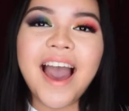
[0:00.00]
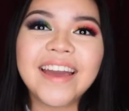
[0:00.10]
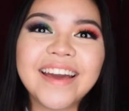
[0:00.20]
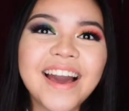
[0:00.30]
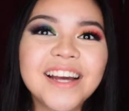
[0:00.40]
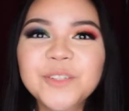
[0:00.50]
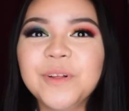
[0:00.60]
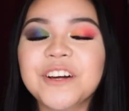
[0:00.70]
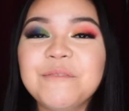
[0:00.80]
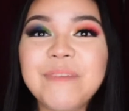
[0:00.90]
Hi guys!
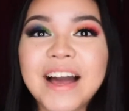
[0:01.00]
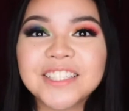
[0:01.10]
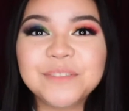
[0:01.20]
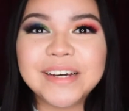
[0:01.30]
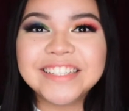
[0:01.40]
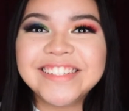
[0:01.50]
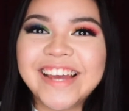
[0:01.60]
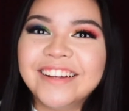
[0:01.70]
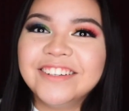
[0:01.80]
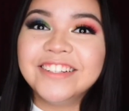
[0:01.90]
Welcome back to my
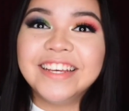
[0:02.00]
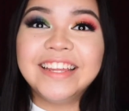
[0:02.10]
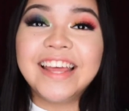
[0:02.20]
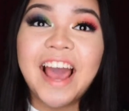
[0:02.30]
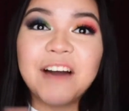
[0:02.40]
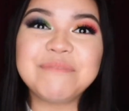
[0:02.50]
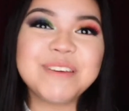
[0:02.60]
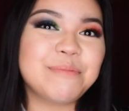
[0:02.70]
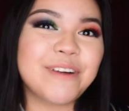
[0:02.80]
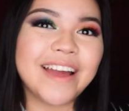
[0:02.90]
channel and
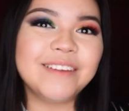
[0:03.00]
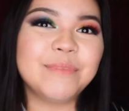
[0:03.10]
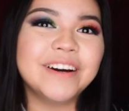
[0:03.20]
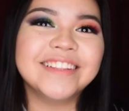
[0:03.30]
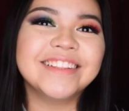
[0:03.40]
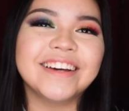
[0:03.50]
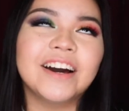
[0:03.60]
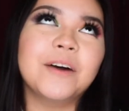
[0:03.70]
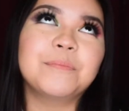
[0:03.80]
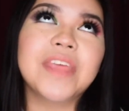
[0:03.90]
happy Pride Month!
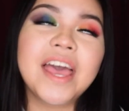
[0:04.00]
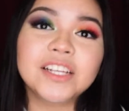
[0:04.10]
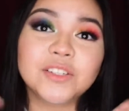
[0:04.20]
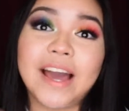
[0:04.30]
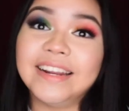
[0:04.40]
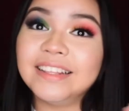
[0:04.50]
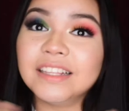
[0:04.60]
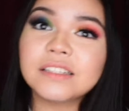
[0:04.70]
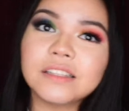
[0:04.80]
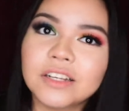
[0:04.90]
So I did
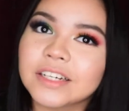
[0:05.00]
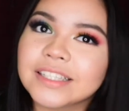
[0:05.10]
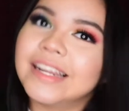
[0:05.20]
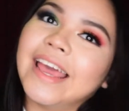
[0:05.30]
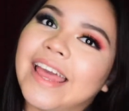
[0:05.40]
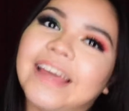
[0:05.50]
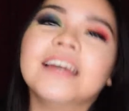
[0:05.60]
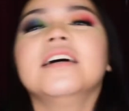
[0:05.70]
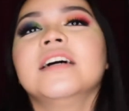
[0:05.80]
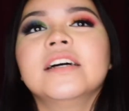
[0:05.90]
this look
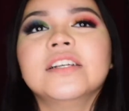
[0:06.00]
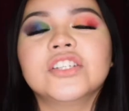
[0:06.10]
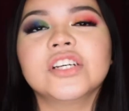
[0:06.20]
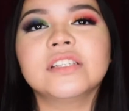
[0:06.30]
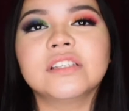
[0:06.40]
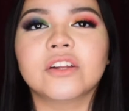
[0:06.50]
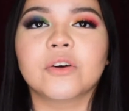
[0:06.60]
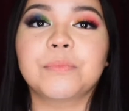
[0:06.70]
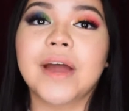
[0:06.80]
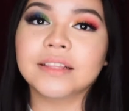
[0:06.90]
today, just,
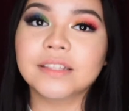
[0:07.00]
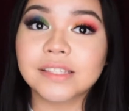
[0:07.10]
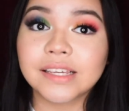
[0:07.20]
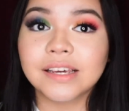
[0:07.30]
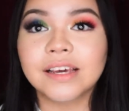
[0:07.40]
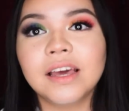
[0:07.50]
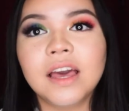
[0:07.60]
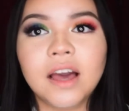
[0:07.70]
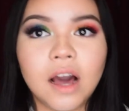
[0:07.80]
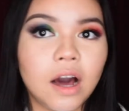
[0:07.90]
practicing.
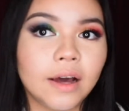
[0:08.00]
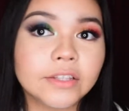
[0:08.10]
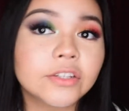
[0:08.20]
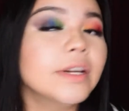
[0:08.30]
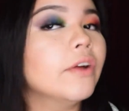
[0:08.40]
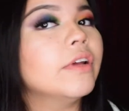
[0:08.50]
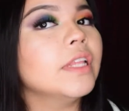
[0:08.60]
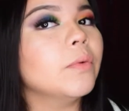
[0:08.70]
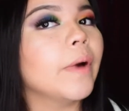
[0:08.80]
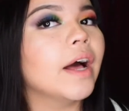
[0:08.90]
It turned out
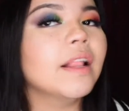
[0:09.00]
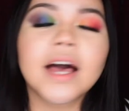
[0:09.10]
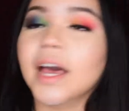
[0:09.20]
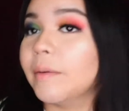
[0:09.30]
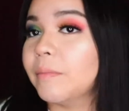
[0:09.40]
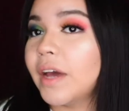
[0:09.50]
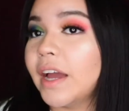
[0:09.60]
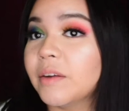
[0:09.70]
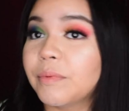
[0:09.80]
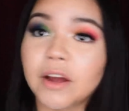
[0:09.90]
really well. I'm
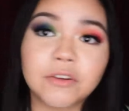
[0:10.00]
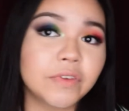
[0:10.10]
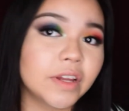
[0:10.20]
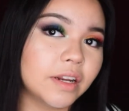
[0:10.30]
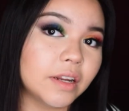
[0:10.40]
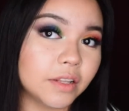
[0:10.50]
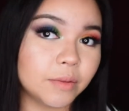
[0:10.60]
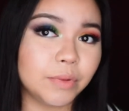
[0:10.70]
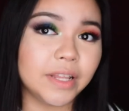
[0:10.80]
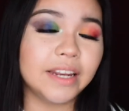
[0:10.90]
kind of proud of it.
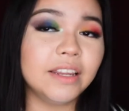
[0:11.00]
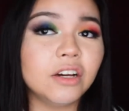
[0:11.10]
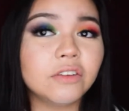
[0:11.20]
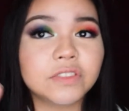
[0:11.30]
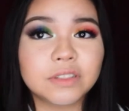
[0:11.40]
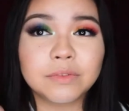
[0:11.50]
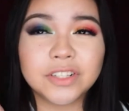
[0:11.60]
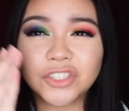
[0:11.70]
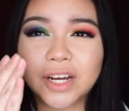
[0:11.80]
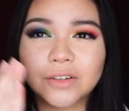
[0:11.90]
The blending of some of
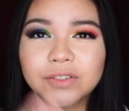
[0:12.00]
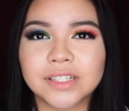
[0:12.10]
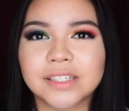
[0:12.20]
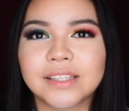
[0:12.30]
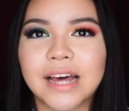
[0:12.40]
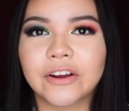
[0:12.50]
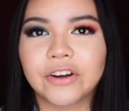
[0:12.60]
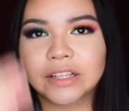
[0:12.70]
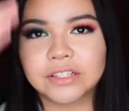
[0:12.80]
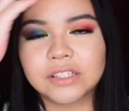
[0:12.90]
the shadows isn't that
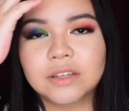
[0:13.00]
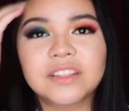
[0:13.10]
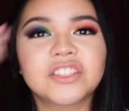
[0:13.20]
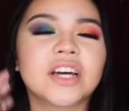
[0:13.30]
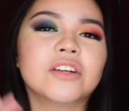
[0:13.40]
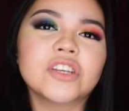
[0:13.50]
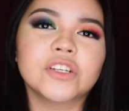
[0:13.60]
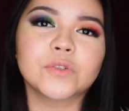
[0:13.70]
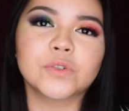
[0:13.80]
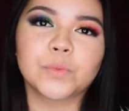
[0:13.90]
great because some of the shadows
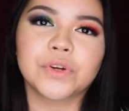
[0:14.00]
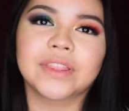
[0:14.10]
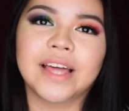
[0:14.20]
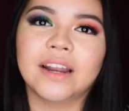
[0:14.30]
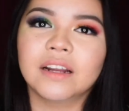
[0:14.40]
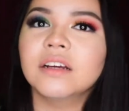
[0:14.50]
I used weren't that